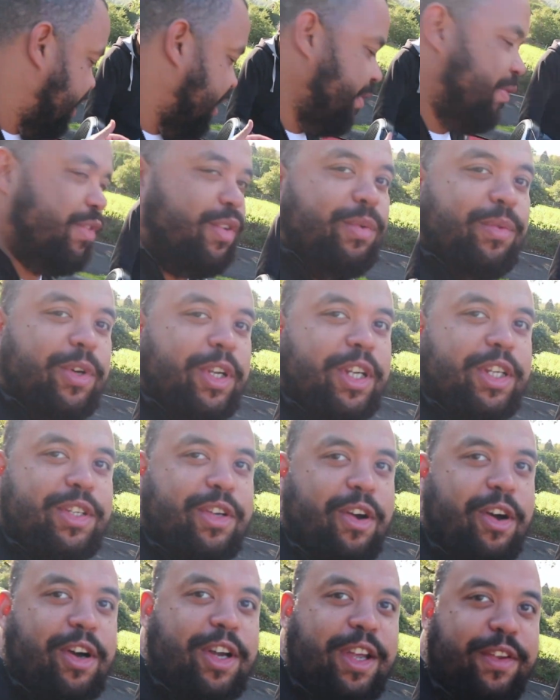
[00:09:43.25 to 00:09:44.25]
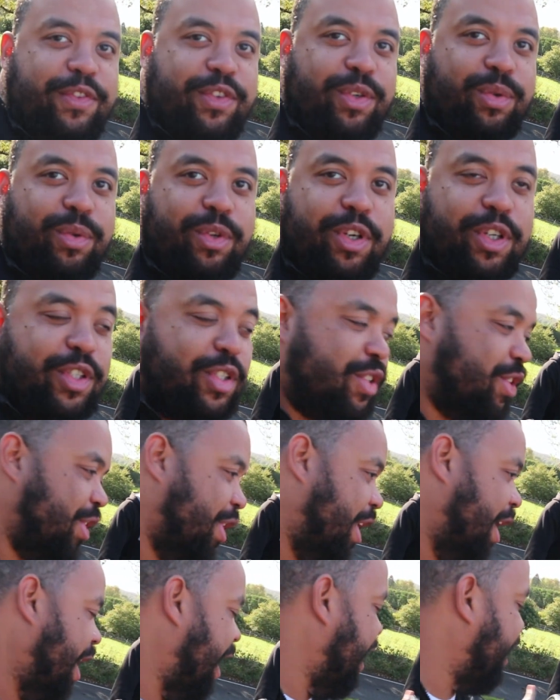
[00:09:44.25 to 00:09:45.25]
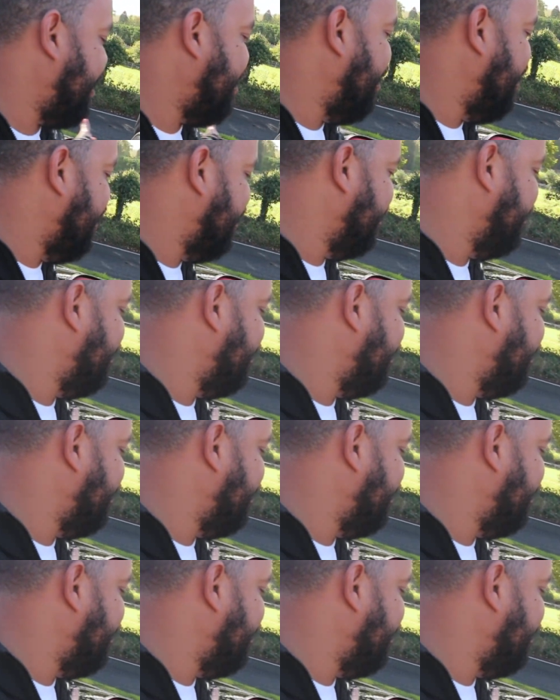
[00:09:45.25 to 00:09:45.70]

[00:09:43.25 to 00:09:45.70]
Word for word: gives you what this car gives you. Because I can't,